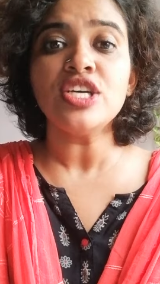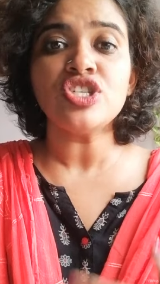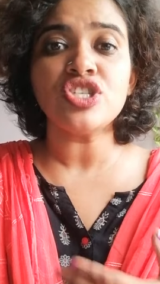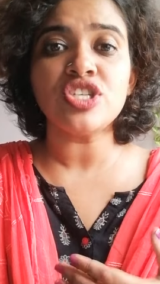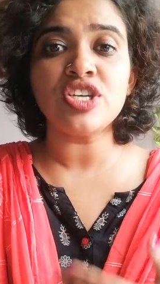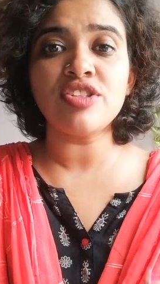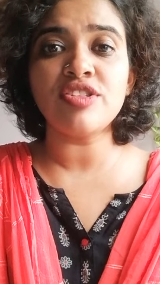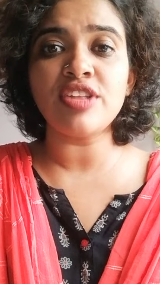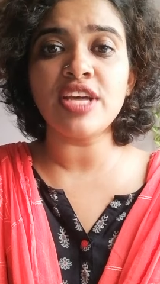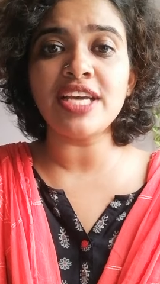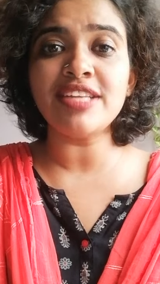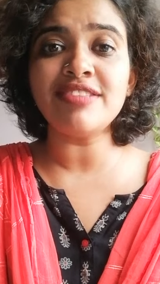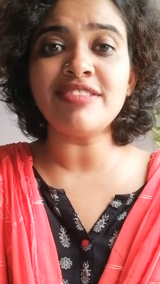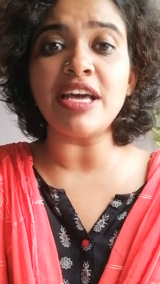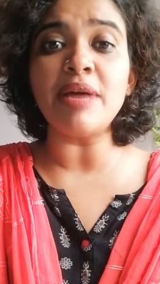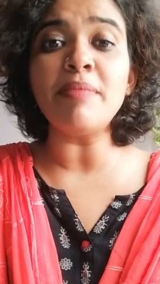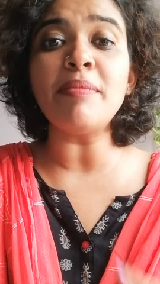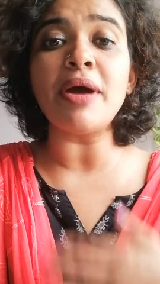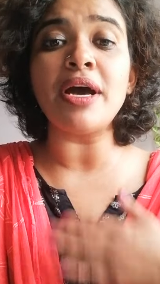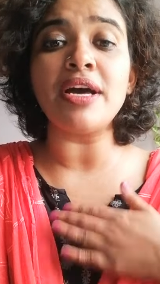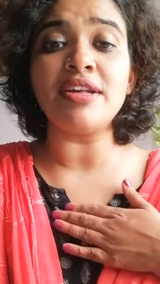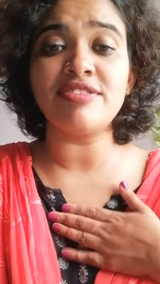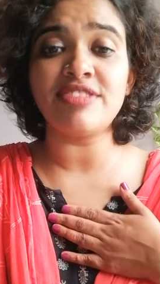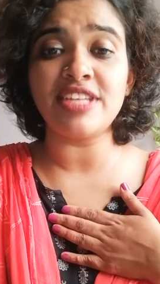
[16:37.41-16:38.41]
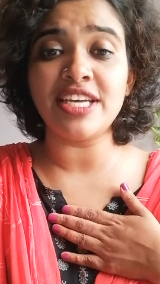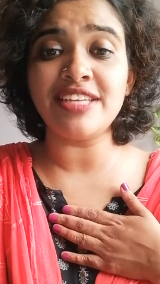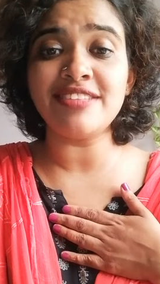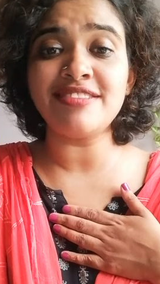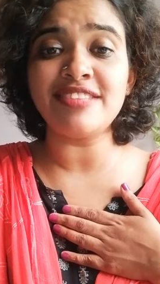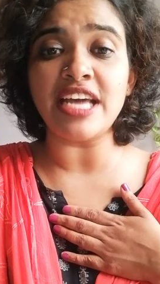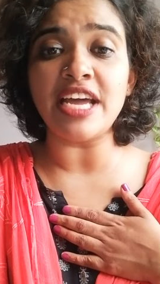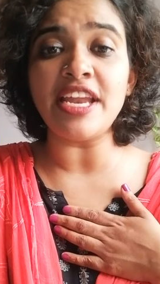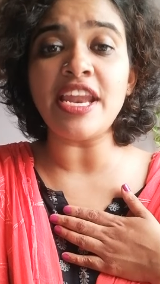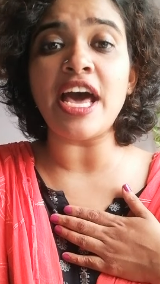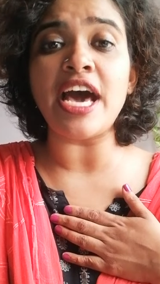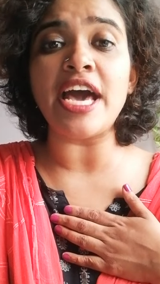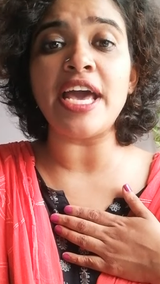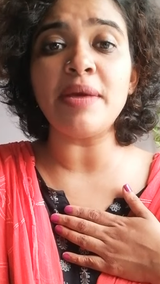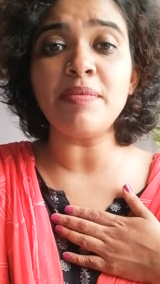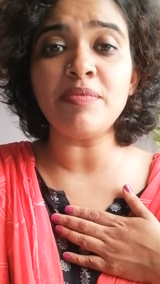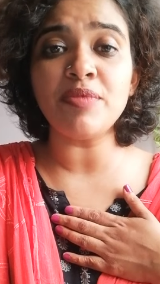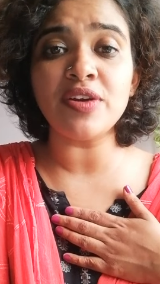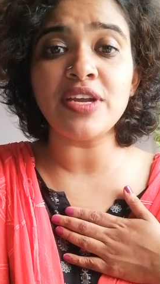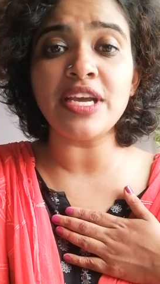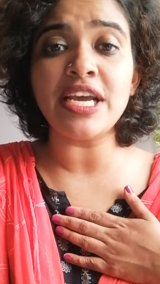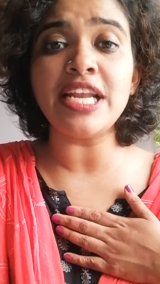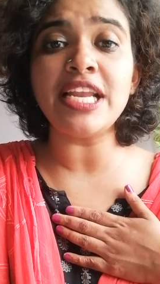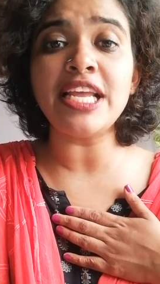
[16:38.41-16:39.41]
She saying them says that I
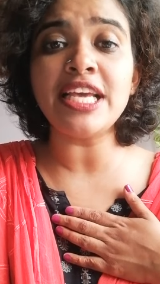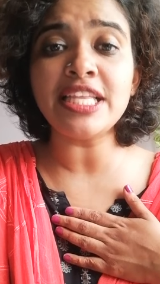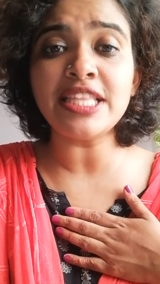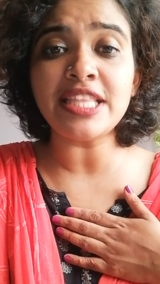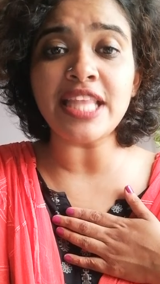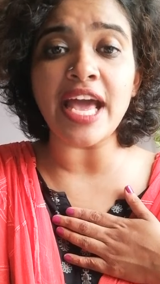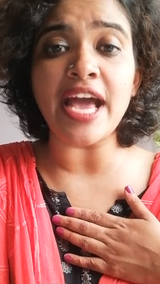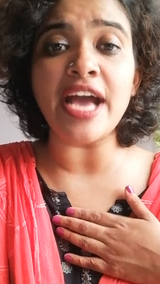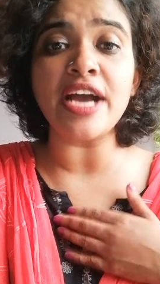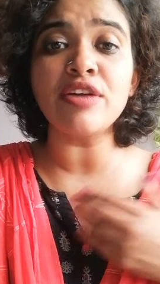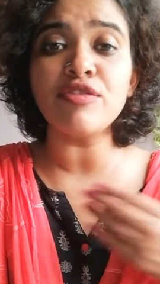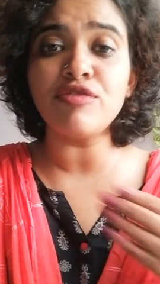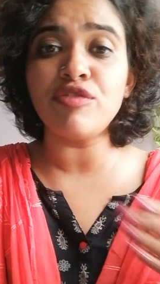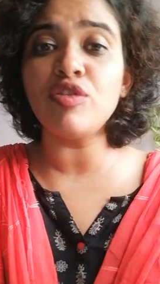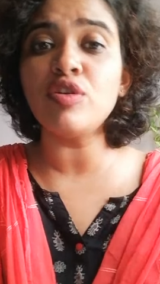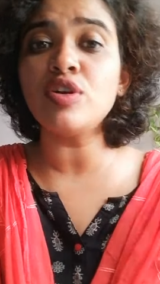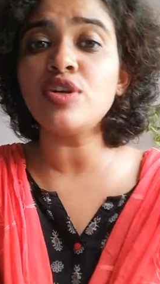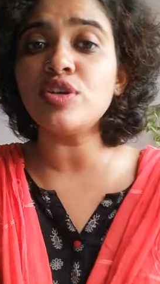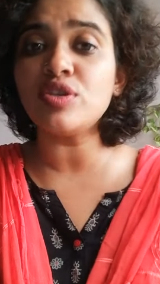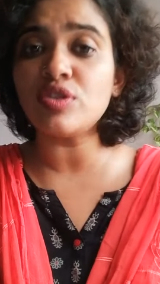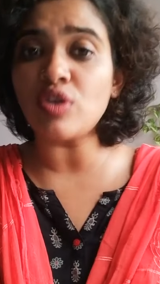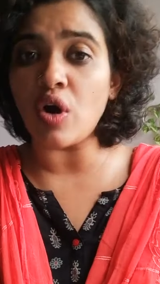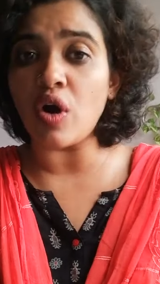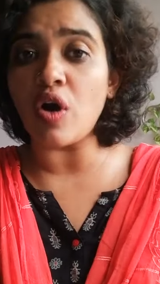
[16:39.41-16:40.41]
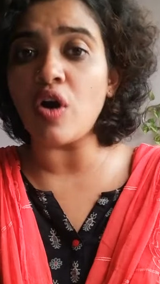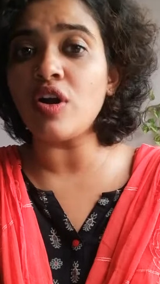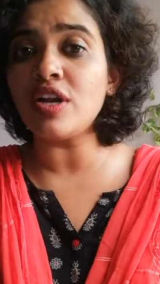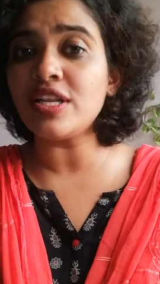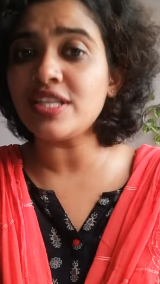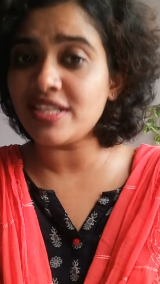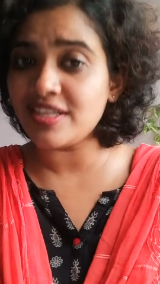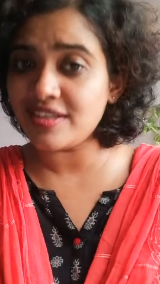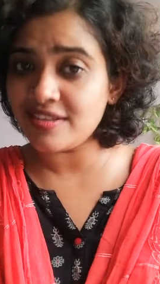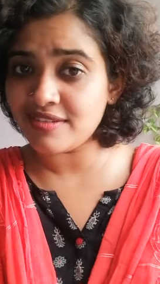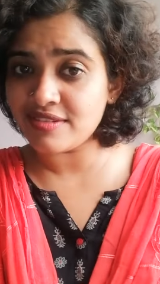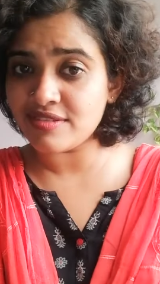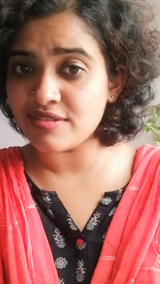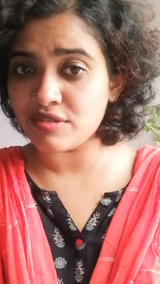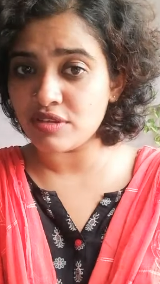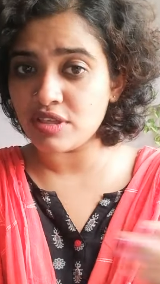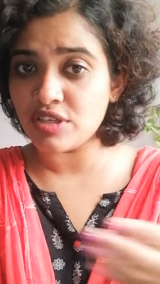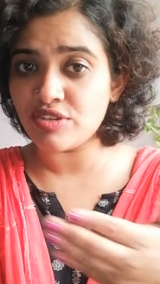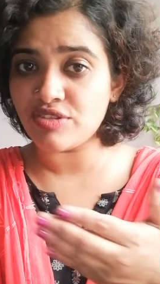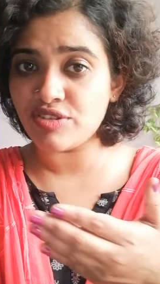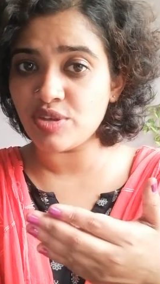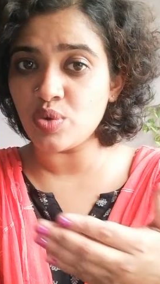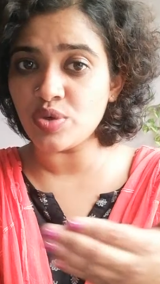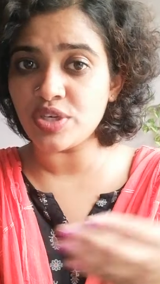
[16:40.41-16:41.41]
am really thankful to all these
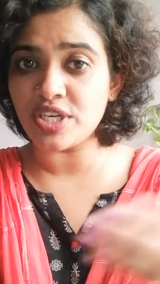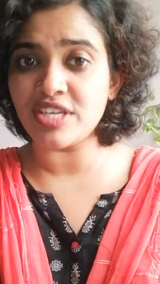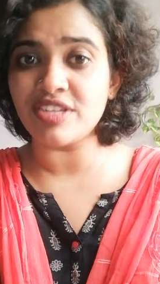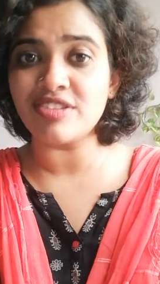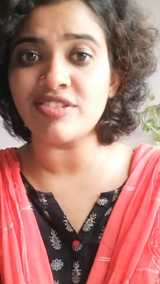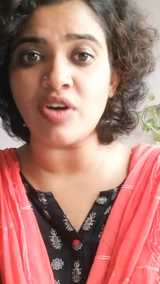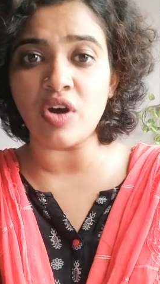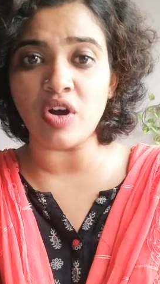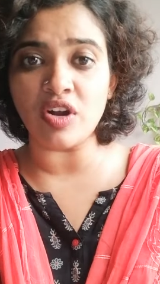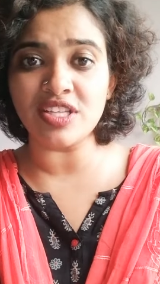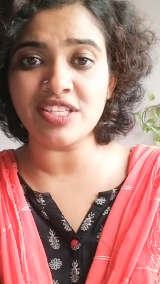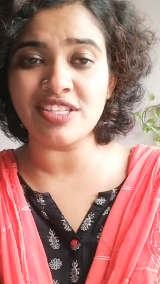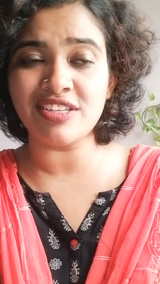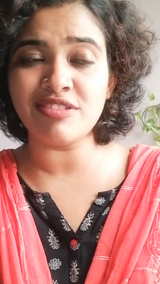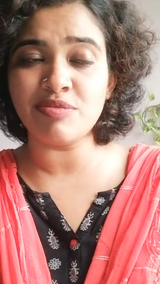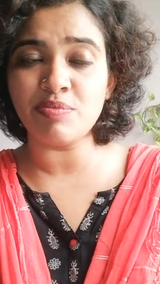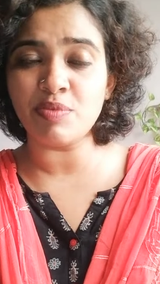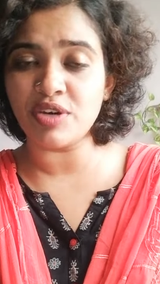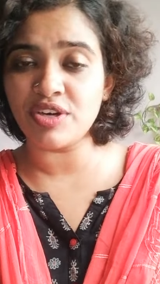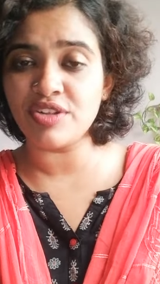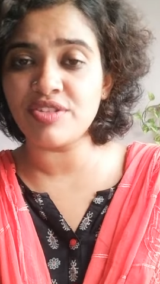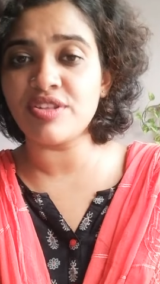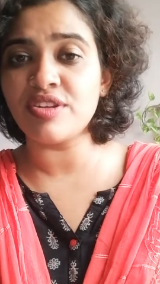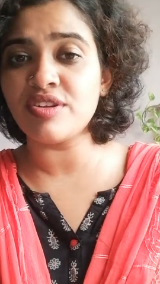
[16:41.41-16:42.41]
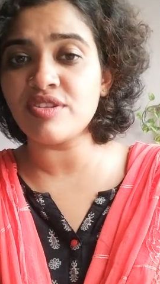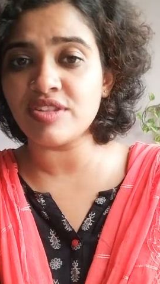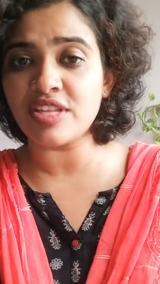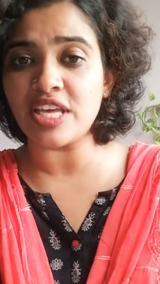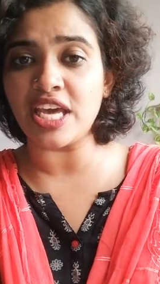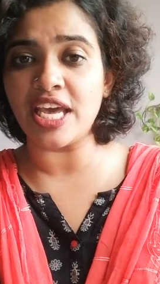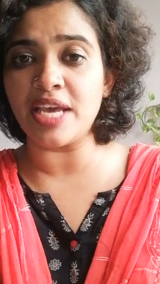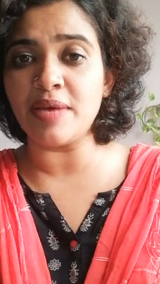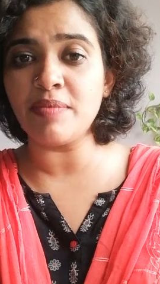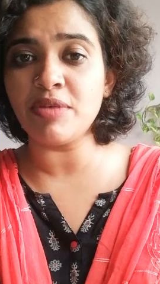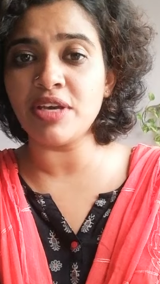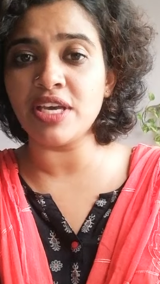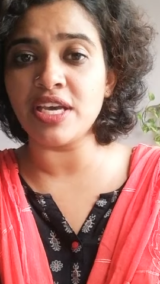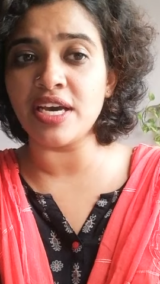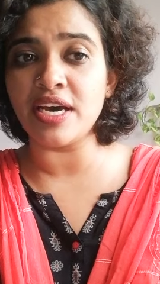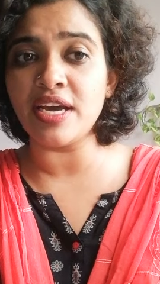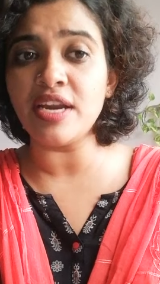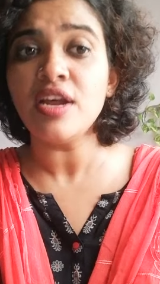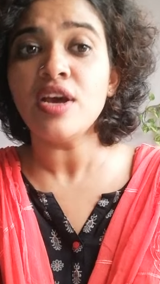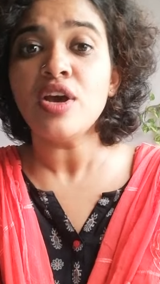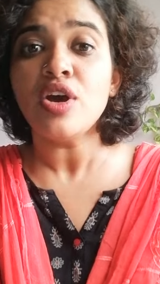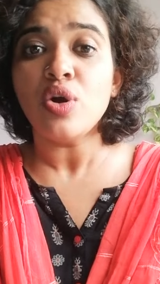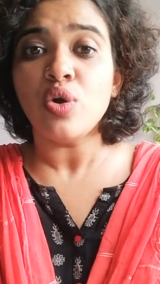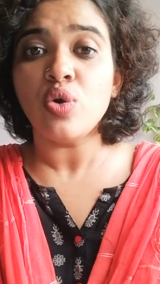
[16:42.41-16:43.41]
suitors, all these persons came
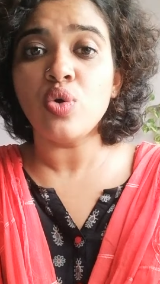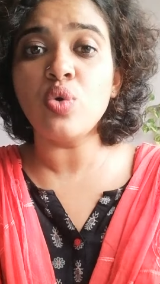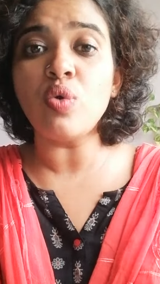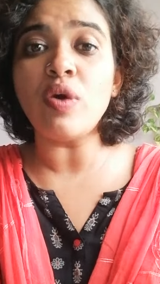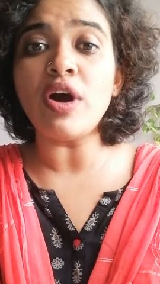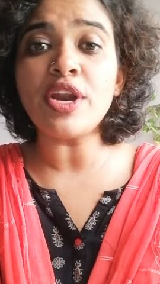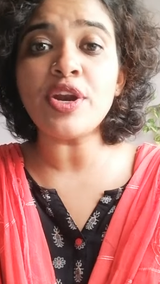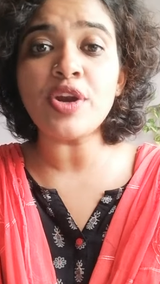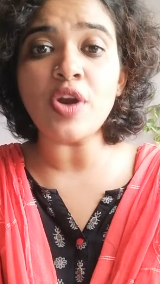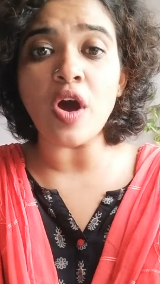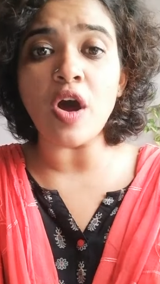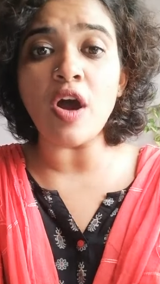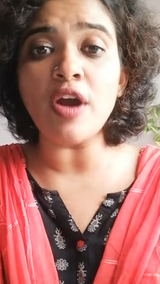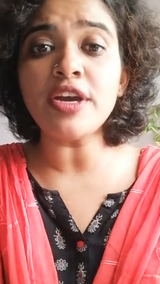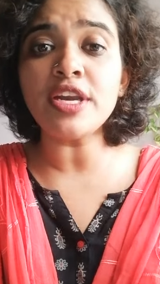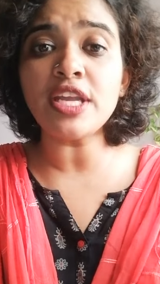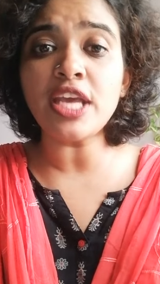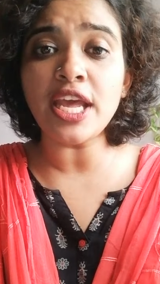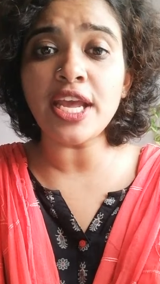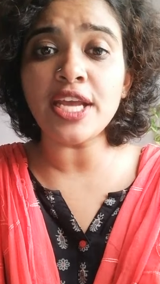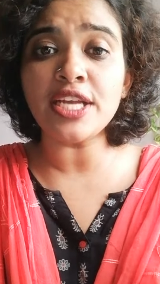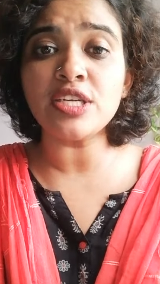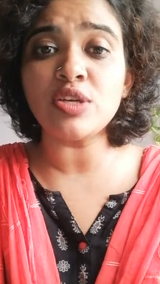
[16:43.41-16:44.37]
here who are not